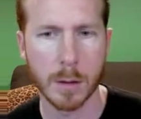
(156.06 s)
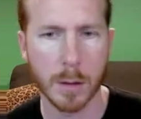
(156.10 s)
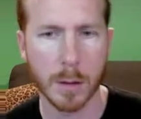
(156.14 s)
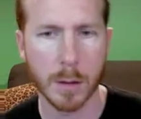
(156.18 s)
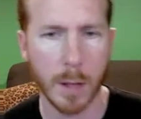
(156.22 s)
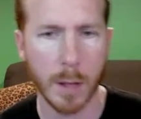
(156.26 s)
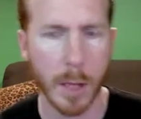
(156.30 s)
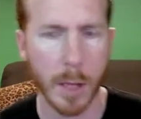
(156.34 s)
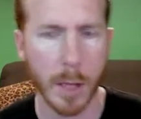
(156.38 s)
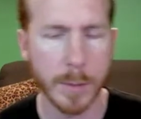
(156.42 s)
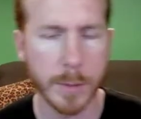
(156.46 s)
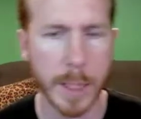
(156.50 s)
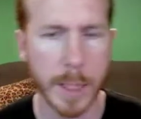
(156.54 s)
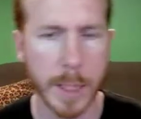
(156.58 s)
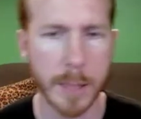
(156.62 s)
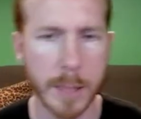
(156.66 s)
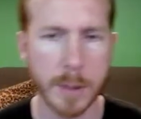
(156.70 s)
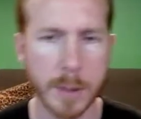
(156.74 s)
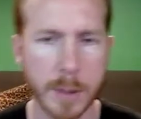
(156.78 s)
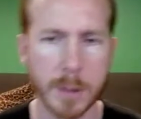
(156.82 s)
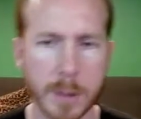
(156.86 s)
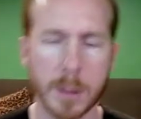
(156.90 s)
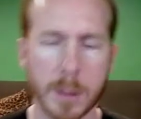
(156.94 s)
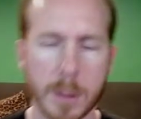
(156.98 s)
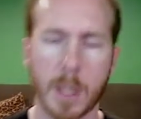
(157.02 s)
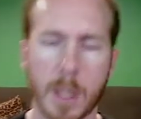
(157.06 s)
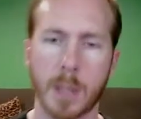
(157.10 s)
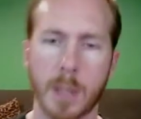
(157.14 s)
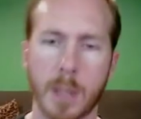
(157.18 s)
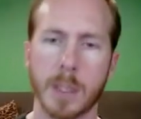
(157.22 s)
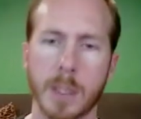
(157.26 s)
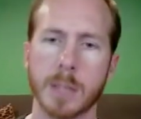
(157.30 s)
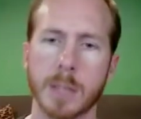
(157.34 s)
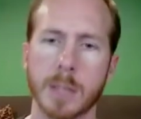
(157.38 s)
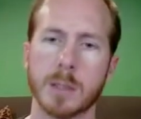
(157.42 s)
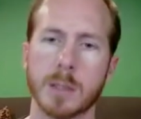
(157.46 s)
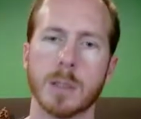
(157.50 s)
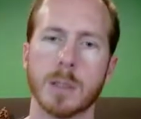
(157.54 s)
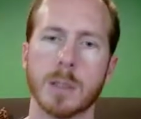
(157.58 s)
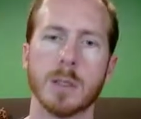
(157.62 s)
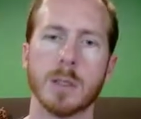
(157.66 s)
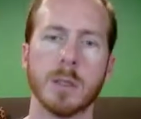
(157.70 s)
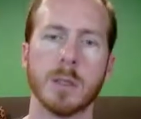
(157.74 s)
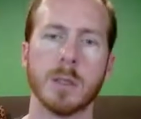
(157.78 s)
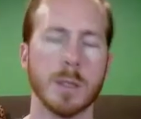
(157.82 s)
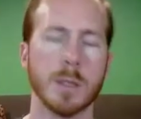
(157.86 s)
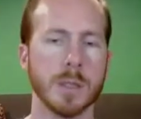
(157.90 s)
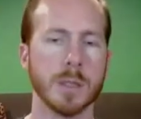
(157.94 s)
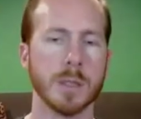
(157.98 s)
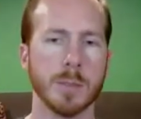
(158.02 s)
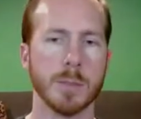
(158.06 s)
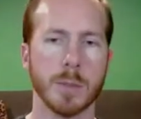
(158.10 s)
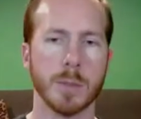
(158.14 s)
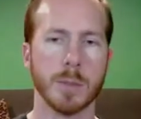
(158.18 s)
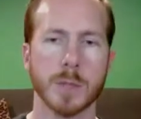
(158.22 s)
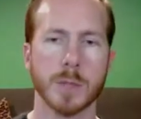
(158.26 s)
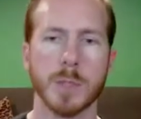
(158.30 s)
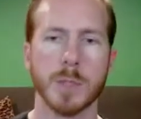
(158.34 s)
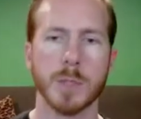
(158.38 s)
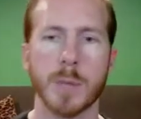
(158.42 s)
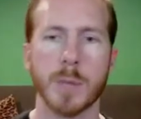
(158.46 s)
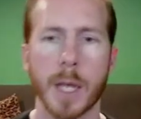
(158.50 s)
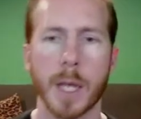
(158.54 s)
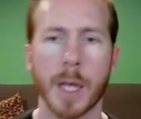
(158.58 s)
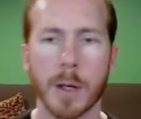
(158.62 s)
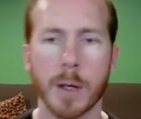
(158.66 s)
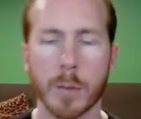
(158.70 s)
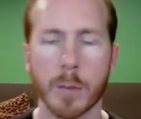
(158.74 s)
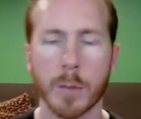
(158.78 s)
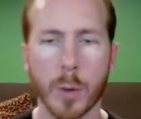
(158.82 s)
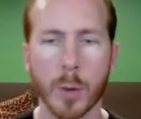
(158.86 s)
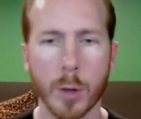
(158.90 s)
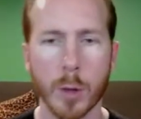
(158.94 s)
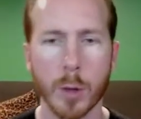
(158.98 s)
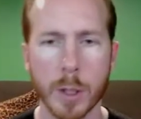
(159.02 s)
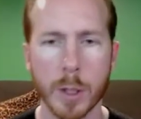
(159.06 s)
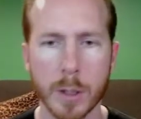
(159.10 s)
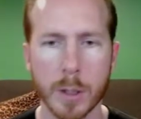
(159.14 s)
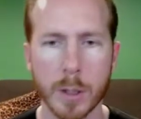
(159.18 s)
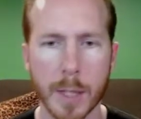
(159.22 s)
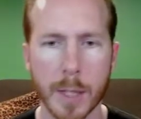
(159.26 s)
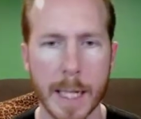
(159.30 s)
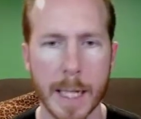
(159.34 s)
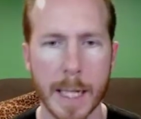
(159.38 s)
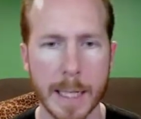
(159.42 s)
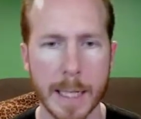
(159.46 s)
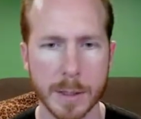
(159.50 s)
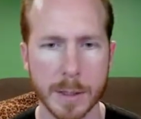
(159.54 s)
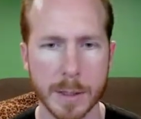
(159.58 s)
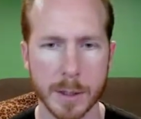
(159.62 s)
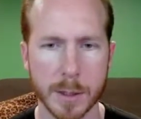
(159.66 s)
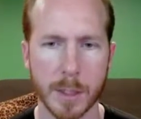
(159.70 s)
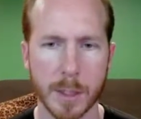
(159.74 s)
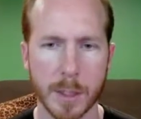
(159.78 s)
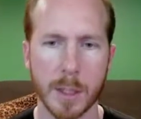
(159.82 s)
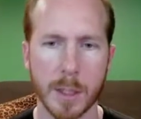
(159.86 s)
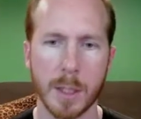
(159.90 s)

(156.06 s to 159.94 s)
object. That's the SimpleGPIO board class.